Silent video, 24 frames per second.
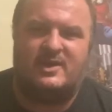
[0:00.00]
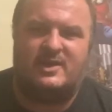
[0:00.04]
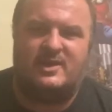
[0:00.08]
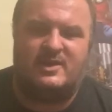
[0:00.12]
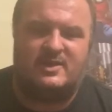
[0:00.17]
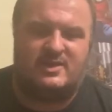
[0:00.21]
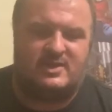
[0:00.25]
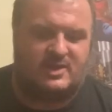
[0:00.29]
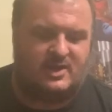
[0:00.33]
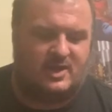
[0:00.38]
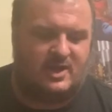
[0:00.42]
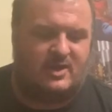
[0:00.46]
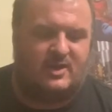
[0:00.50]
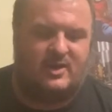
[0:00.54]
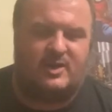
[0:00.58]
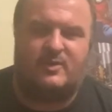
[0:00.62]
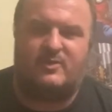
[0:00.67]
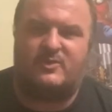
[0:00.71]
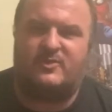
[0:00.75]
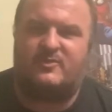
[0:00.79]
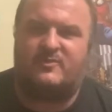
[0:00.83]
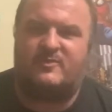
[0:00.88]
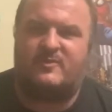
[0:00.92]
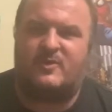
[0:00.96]
you know, and it
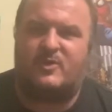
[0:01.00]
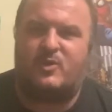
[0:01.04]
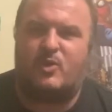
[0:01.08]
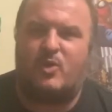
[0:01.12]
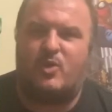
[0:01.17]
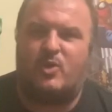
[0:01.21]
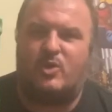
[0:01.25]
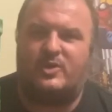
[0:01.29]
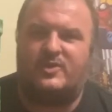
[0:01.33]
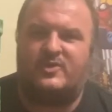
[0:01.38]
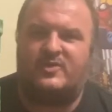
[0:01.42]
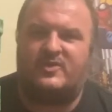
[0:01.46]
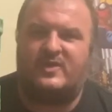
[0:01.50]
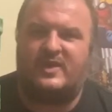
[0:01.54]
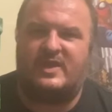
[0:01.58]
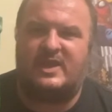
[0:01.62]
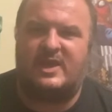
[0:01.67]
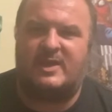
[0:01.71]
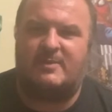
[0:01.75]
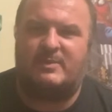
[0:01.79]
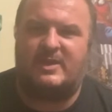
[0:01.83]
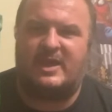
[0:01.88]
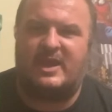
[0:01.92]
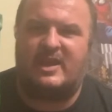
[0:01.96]
was cool to see
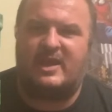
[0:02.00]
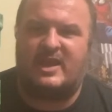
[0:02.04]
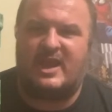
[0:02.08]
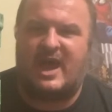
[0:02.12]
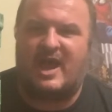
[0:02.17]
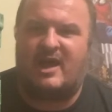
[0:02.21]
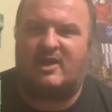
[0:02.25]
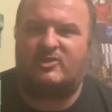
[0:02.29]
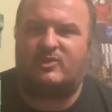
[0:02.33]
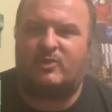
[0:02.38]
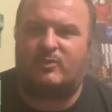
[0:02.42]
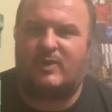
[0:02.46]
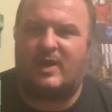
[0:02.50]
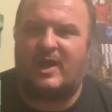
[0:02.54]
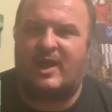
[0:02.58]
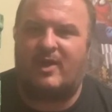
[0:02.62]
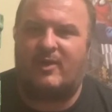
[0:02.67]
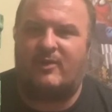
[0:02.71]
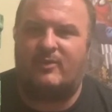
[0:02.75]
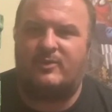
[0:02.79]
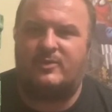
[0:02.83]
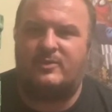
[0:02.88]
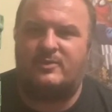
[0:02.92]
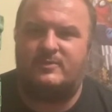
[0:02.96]
him get knocked
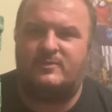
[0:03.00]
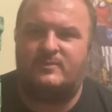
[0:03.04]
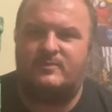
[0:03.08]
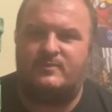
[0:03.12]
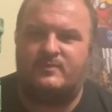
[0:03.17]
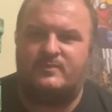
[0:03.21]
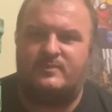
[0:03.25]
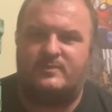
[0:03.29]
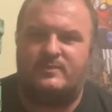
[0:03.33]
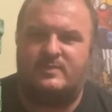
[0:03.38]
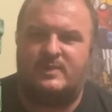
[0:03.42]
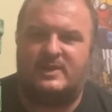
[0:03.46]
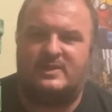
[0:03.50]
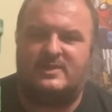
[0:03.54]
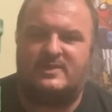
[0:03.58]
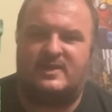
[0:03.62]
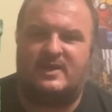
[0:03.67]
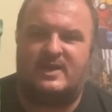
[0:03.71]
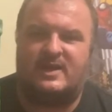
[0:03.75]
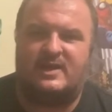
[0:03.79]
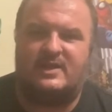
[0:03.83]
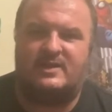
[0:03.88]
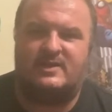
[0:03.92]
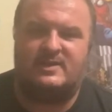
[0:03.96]
around. But
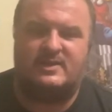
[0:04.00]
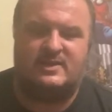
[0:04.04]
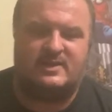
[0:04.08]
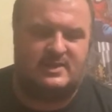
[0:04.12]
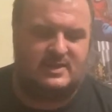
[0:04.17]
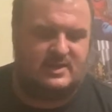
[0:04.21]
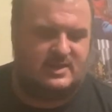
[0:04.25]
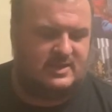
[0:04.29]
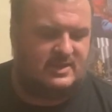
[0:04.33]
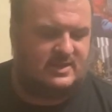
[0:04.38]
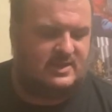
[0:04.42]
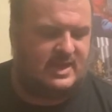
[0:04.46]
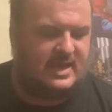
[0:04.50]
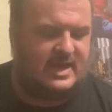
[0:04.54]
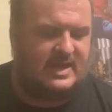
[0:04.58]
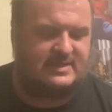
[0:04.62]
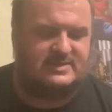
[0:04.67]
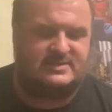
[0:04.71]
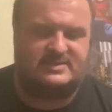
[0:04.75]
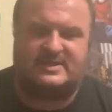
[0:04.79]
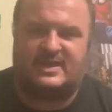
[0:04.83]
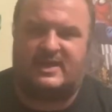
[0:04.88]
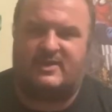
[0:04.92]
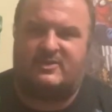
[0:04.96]
yeah,
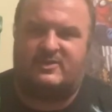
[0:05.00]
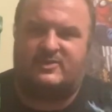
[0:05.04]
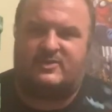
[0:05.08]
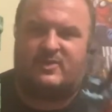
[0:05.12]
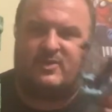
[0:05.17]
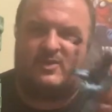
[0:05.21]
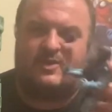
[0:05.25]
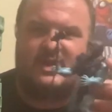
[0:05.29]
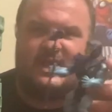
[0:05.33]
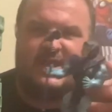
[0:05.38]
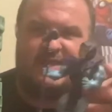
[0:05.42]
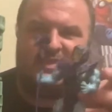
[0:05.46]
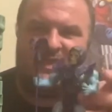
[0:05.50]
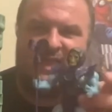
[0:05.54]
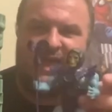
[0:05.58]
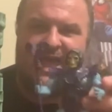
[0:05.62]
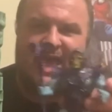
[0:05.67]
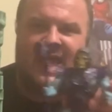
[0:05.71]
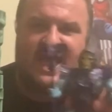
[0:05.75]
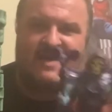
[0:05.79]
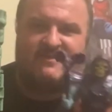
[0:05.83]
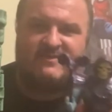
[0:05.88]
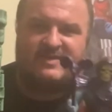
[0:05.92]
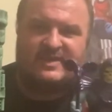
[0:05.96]
Skeletor, he had the
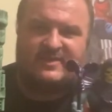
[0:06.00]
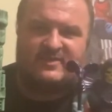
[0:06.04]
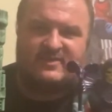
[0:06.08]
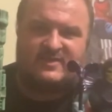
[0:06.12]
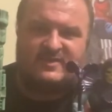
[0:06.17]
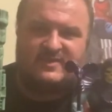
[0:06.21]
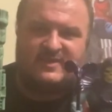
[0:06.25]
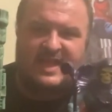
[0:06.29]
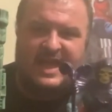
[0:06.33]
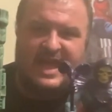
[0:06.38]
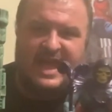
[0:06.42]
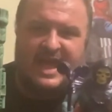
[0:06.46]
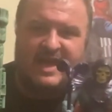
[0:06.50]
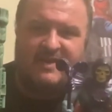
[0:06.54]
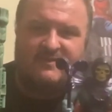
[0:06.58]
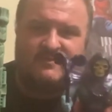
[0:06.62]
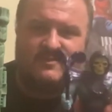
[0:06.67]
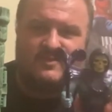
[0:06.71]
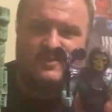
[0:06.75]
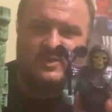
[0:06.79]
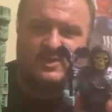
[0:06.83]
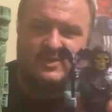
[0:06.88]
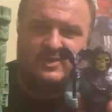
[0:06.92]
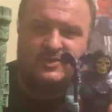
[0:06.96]
Havoc
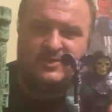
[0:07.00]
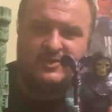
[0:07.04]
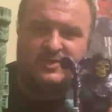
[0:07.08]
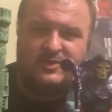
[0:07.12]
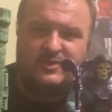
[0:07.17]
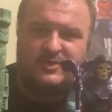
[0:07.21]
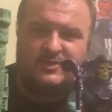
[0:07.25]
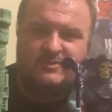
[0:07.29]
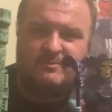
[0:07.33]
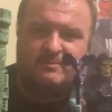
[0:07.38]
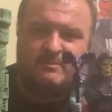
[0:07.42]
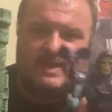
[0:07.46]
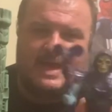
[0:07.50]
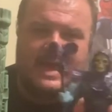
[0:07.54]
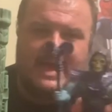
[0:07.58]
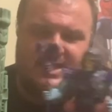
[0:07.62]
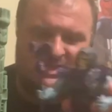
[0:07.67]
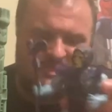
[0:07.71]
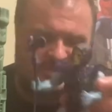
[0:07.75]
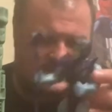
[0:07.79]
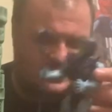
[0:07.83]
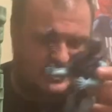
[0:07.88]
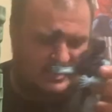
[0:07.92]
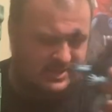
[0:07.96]
staff that he could do his
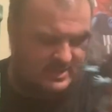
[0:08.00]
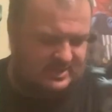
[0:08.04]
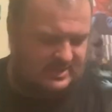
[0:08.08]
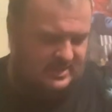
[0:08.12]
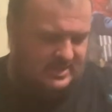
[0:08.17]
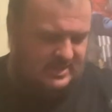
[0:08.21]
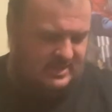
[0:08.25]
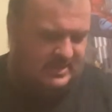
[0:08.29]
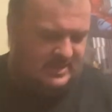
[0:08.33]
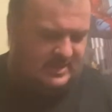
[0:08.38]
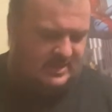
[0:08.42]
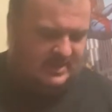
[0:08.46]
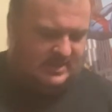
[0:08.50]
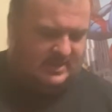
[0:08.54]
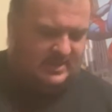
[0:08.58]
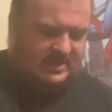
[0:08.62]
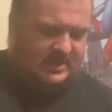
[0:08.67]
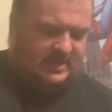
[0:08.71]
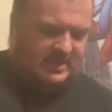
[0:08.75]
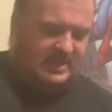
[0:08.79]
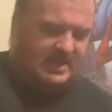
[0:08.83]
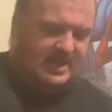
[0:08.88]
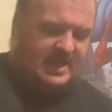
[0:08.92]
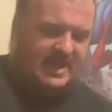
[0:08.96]
magic, and
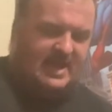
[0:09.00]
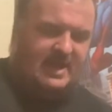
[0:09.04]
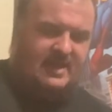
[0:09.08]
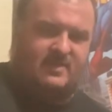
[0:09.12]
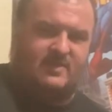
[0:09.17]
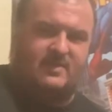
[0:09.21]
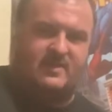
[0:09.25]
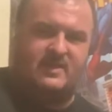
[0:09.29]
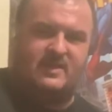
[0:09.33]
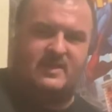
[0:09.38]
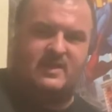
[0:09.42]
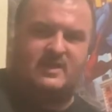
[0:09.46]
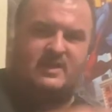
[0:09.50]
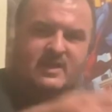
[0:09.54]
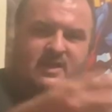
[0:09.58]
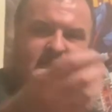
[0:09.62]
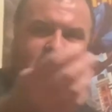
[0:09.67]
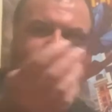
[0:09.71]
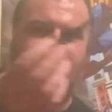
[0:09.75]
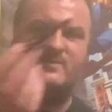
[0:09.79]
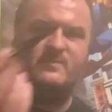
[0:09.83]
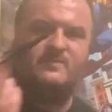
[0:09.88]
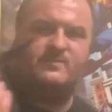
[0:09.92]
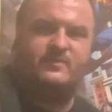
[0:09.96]
then he had
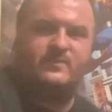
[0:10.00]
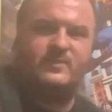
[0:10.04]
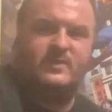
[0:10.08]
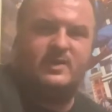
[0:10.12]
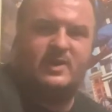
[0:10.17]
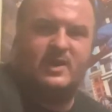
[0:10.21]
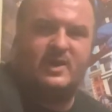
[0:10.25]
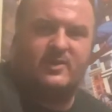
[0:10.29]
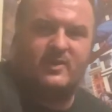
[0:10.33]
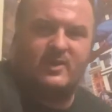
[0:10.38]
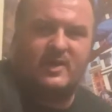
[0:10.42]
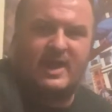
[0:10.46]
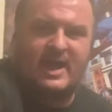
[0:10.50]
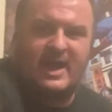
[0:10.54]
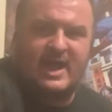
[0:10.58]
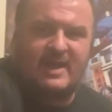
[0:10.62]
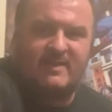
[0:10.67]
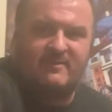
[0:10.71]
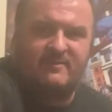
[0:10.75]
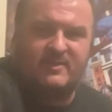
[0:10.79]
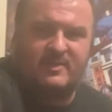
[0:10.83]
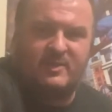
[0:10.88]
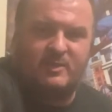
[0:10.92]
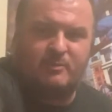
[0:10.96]
the other
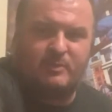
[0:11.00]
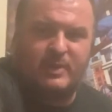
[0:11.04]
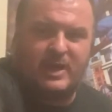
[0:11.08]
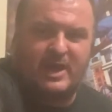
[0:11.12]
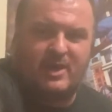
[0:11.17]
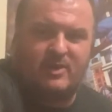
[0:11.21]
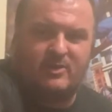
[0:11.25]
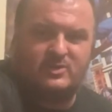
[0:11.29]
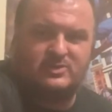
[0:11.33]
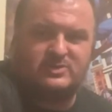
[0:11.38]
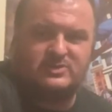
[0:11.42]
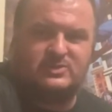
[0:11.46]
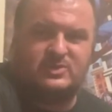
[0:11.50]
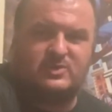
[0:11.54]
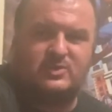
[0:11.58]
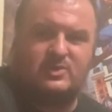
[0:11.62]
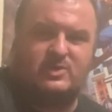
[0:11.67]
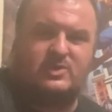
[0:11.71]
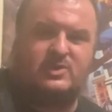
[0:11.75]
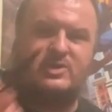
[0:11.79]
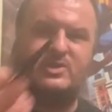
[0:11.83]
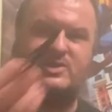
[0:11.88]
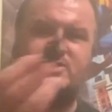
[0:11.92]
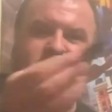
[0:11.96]
half of the power
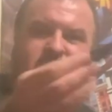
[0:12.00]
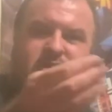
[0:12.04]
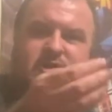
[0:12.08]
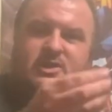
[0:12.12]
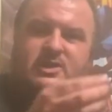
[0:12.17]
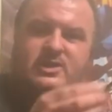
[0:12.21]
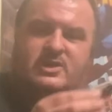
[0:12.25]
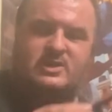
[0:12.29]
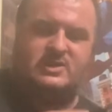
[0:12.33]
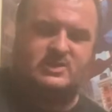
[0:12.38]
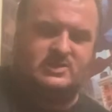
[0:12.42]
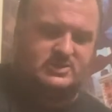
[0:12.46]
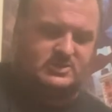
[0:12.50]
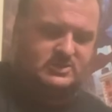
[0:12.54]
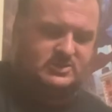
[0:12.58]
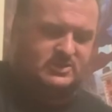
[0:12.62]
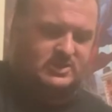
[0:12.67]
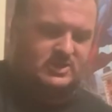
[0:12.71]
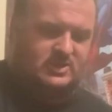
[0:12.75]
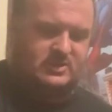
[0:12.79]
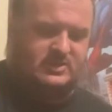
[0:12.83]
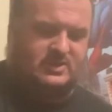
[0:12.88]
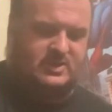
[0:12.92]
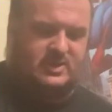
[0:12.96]
sword.
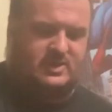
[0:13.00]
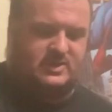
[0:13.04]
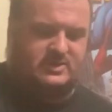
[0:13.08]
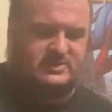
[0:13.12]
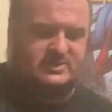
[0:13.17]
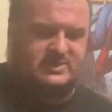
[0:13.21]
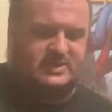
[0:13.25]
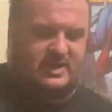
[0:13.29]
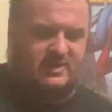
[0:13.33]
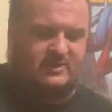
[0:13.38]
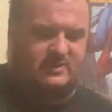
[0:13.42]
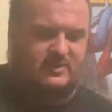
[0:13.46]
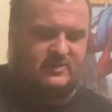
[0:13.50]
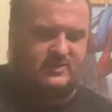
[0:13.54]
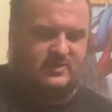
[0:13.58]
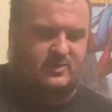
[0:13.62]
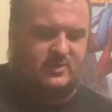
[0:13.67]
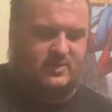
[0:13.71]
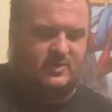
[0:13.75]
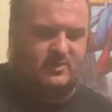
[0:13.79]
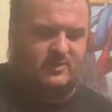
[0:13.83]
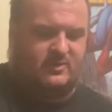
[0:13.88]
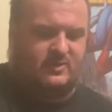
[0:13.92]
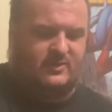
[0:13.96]
So, you know,
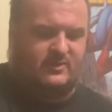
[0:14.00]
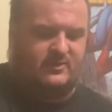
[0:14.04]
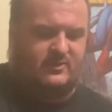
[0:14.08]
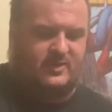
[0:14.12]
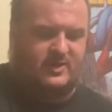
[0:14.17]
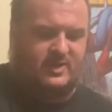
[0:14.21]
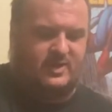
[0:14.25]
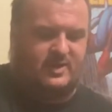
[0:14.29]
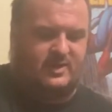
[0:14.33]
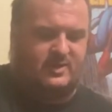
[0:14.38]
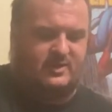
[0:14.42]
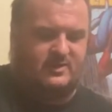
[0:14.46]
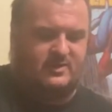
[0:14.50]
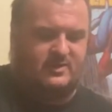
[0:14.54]
Skeletor was a